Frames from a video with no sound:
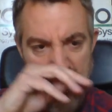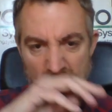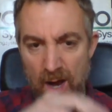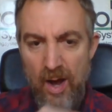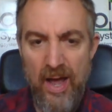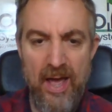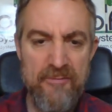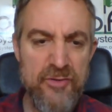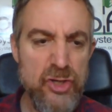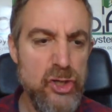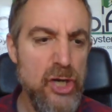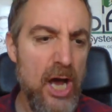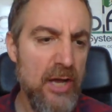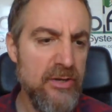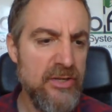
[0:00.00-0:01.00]
I have
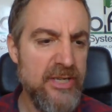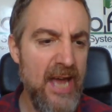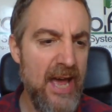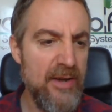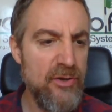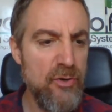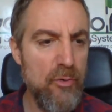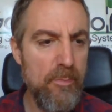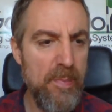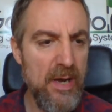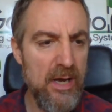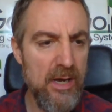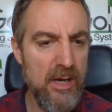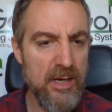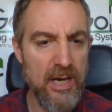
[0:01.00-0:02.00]
shunned Daniel
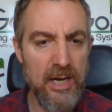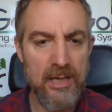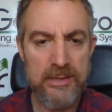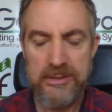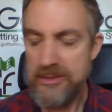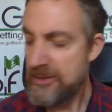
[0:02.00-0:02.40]
Berger.